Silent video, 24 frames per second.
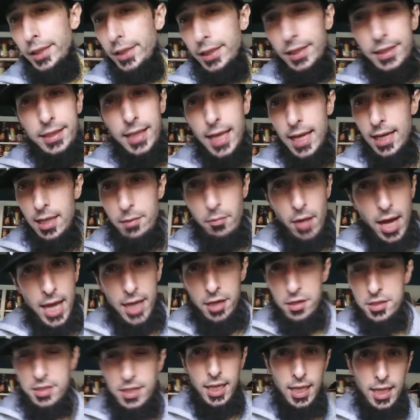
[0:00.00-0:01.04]
Danny
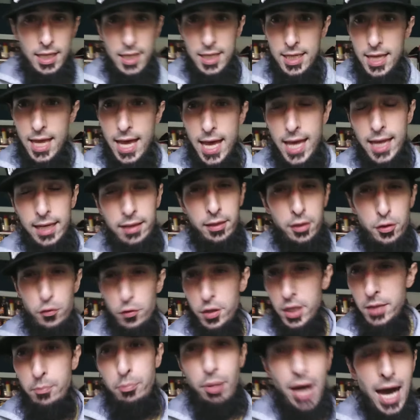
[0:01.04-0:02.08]
Myers saying he had
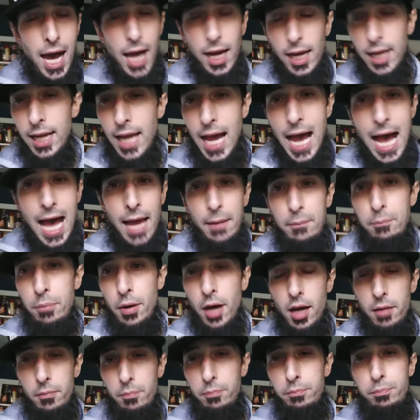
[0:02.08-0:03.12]
three
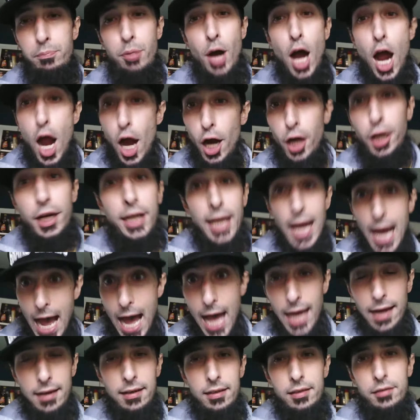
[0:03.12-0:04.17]

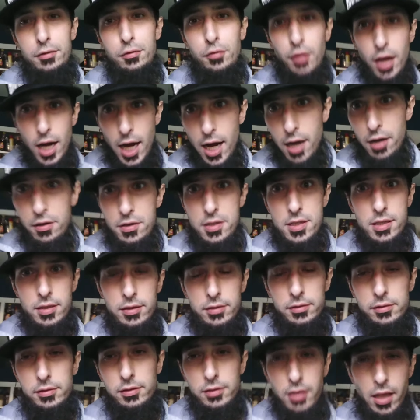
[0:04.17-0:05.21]
BarGod rounds.
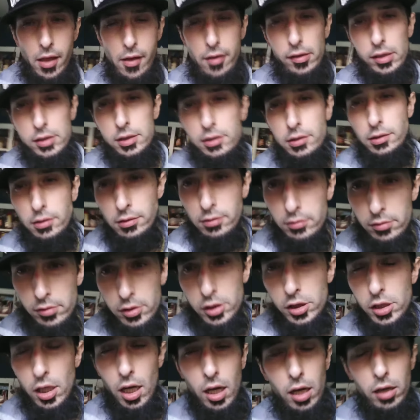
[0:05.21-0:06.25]

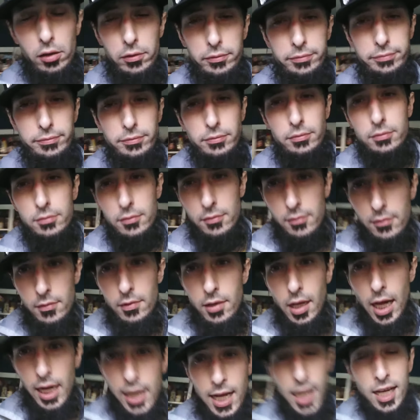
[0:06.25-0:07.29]
So
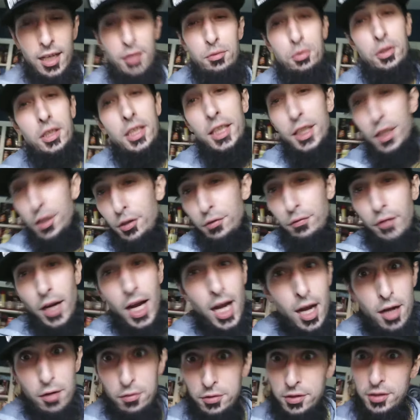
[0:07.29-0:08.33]
I kind of want to hear the
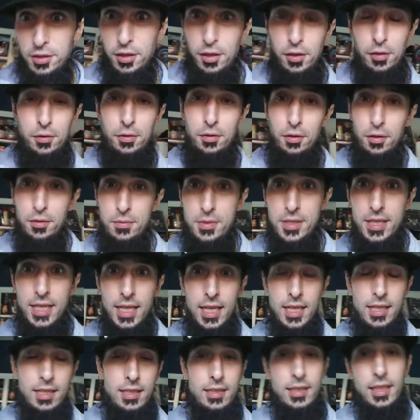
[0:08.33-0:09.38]
rounds, though. You know what I'm
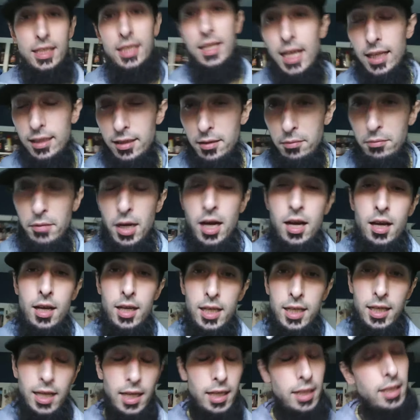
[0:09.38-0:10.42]
saying? He said he got the
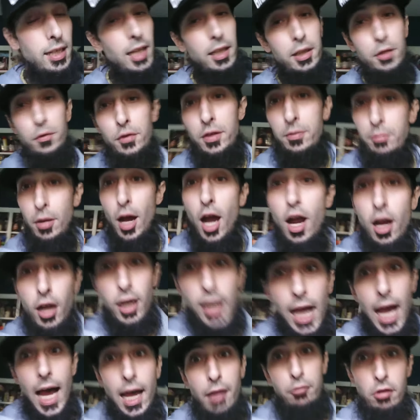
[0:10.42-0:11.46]
he got three
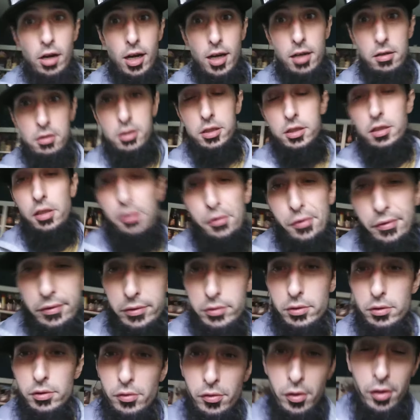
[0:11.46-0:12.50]
BarGod rounds. So,
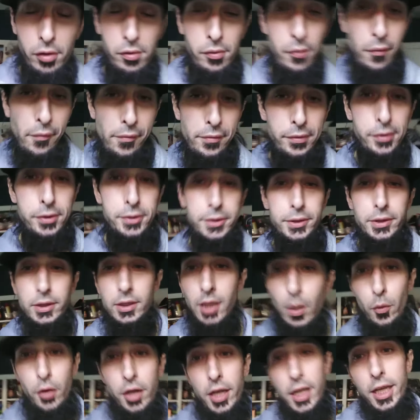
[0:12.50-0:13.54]
you know,
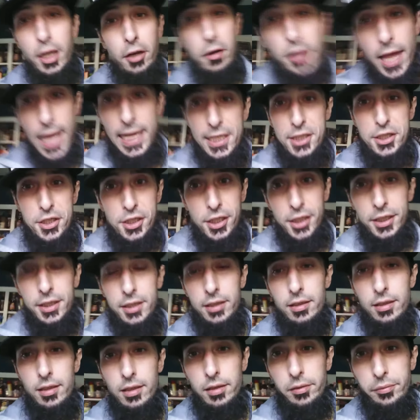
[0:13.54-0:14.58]
I want to hear that shit.
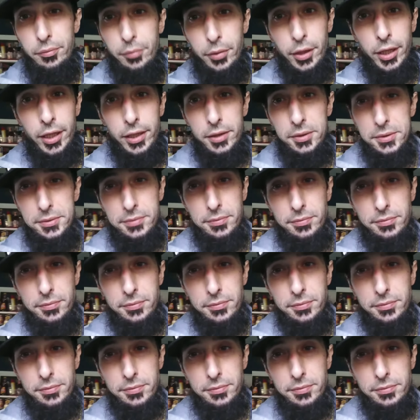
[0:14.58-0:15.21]
But